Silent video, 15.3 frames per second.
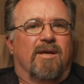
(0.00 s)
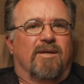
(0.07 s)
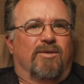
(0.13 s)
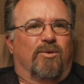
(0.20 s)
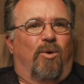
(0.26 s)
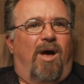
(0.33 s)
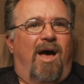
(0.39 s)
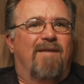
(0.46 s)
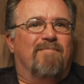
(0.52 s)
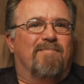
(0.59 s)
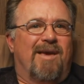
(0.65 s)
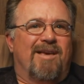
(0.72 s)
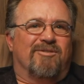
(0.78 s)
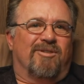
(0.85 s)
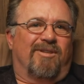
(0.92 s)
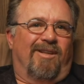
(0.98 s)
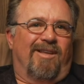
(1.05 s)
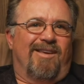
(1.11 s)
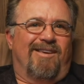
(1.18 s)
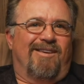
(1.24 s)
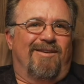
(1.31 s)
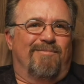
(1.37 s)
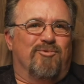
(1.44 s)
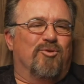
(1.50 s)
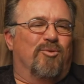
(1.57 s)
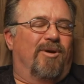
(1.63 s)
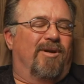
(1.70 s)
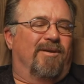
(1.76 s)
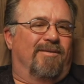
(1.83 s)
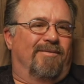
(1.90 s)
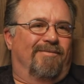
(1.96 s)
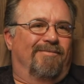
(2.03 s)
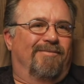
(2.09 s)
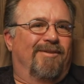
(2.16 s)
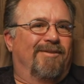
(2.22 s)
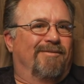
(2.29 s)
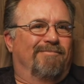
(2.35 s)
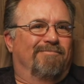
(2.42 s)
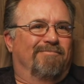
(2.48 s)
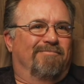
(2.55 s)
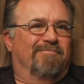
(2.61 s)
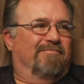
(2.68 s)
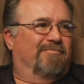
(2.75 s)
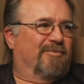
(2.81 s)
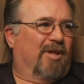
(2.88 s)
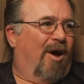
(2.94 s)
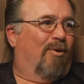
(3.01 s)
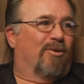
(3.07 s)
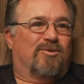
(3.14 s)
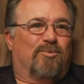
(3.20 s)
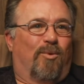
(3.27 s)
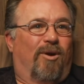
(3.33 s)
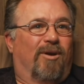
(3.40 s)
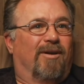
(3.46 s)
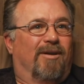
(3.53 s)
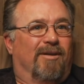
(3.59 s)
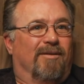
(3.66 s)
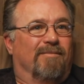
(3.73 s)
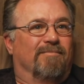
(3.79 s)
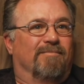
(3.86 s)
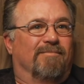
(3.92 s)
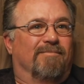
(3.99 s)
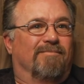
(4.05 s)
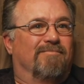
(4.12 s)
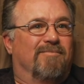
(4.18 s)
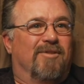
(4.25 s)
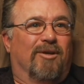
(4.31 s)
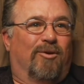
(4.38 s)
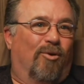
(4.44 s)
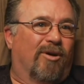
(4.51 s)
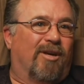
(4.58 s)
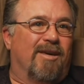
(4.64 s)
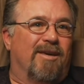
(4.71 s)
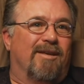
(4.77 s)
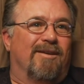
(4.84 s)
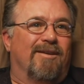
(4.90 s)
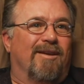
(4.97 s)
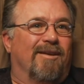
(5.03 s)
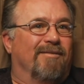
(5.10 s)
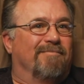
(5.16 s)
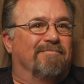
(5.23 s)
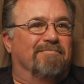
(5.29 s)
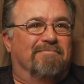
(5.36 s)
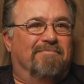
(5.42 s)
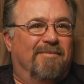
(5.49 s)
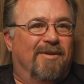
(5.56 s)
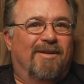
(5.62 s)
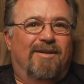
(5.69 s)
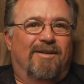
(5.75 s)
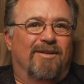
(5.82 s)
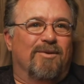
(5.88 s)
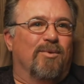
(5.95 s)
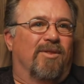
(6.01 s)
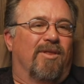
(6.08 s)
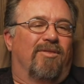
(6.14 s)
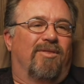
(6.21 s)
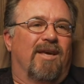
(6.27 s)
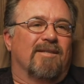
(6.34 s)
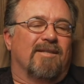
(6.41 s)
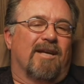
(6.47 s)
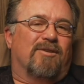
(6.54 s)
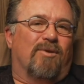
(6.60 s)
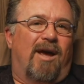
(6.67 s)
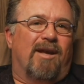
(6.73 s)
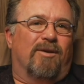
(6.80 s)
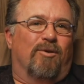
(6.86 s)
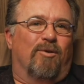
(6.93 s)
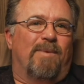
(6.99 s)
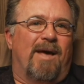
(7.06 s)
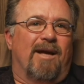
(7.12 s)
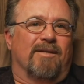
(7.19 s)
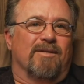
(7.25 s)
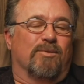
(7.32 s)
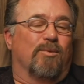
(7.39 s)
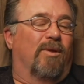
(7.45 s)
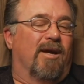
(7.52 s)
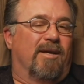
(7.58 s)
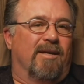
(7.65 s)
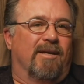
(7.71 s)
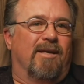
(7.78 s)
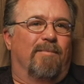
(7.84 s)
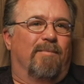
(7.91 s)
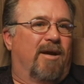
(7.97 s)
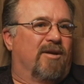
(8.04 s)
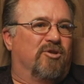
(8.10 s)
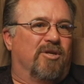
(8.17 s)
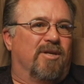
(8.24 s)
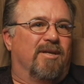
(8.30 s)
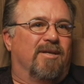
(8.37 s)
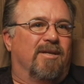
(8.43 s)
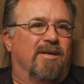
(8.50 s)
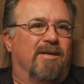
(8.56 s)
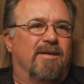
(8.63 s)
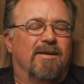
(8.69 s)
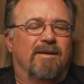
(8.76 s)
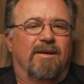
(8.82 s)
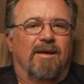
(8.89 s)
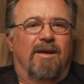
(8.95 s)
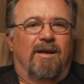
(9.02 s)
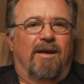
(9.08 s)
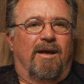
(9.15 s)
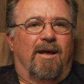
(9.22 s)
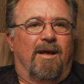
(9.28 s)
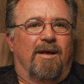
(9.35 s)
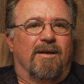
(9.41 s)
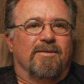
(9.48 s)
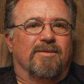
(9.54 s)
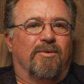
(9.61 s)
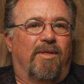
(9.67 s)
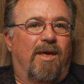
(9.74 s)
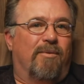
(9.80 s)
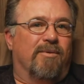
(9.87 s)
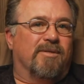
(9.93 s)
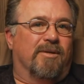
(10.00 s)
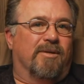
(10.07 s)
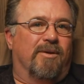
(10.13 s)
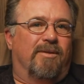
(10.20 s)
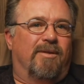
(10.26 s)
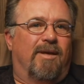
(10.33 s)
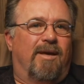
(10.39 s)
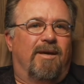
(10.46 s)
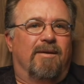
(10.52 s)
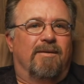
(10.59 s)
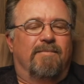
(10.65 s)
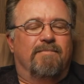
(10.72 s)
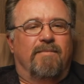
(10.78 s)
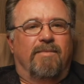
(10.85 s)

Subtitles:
So I basically am doing the housework and the cooking and doing the things. I tried to go back to school. I did get my GED, so that was a good thing.